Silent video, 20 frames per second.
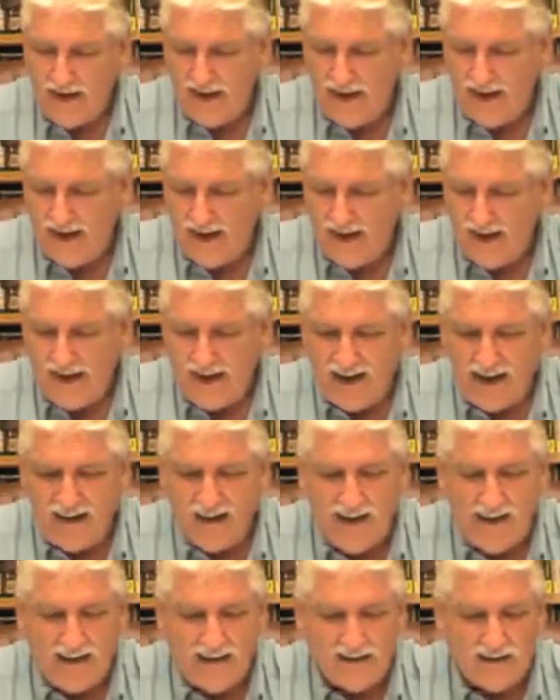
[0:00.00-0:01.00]

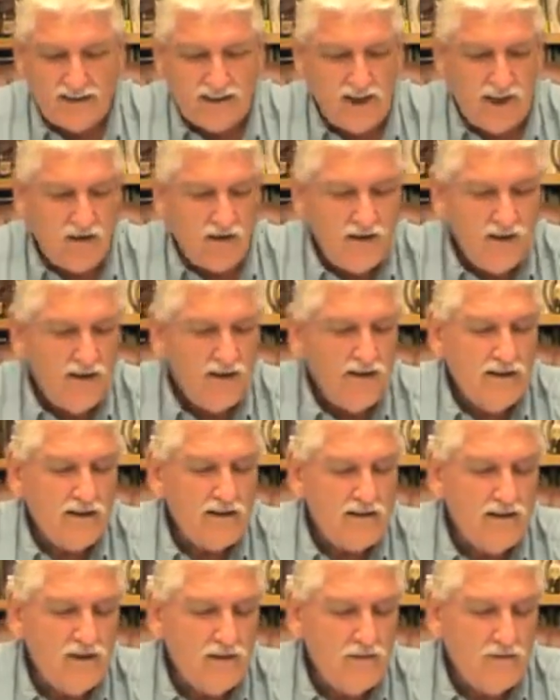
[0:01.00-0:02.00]
And so
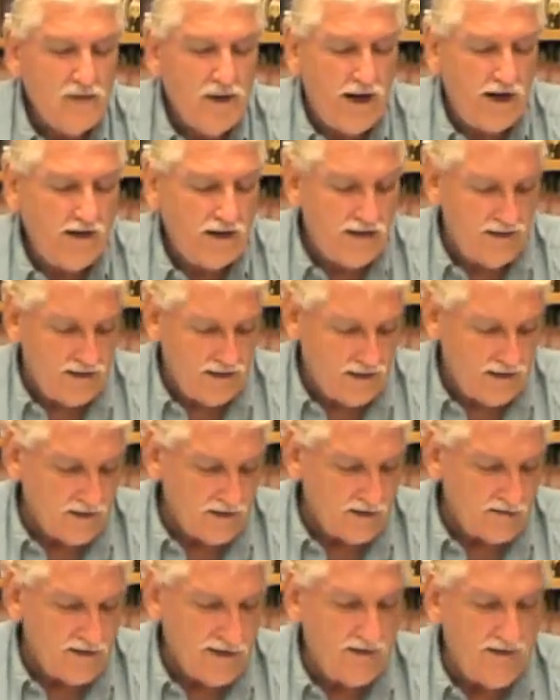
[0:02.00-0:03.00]
this new brain and
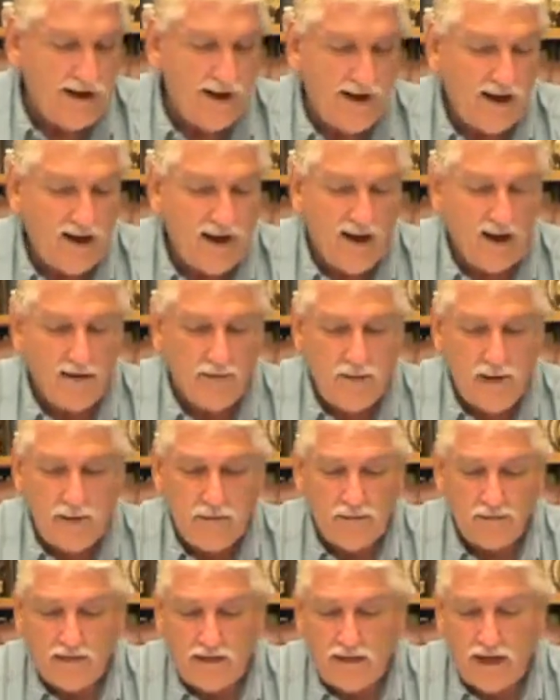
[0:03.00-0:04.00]
nerve, I've had a lot of
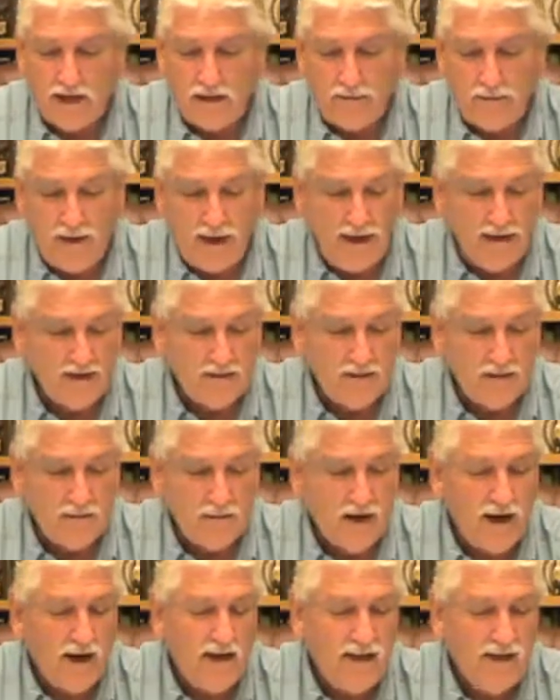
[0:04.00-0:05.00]
people with a lot of pain in the
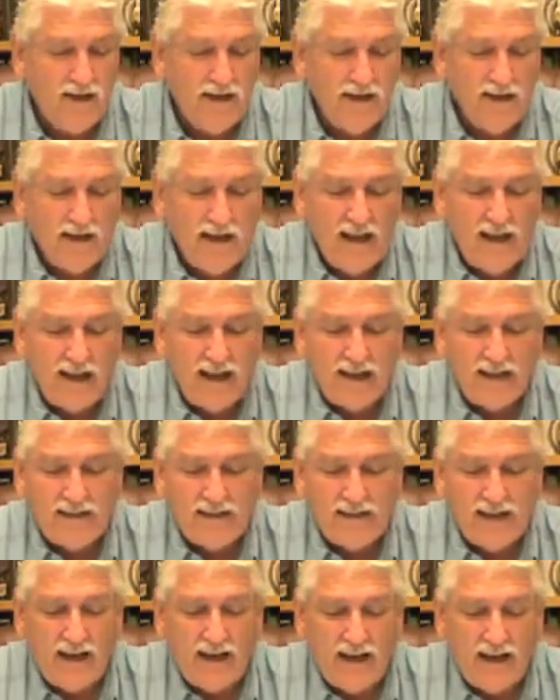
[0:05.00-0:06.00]
brain,
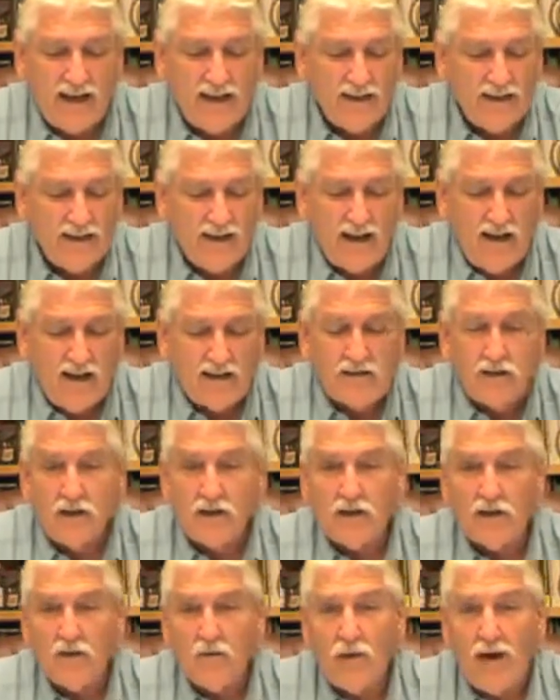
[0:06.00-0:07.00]
and
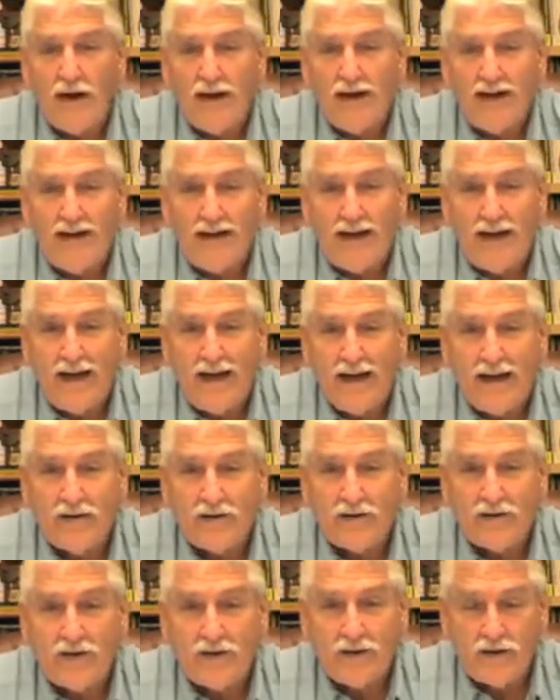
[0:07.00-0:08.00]
took it away in a day
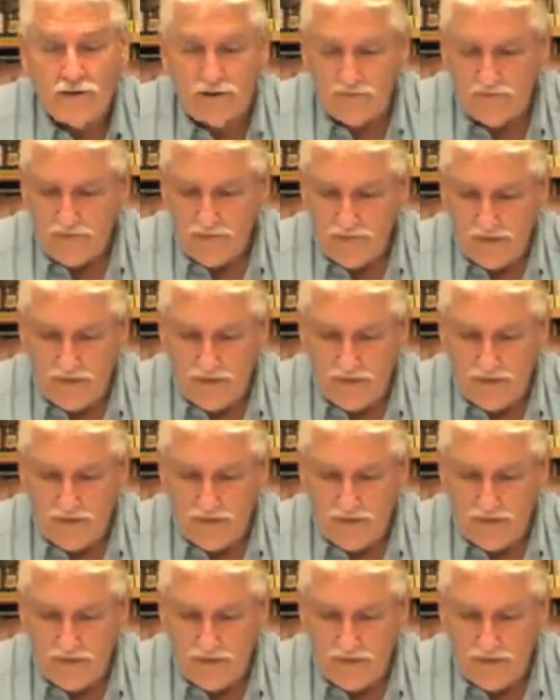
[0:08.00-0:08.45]
or two.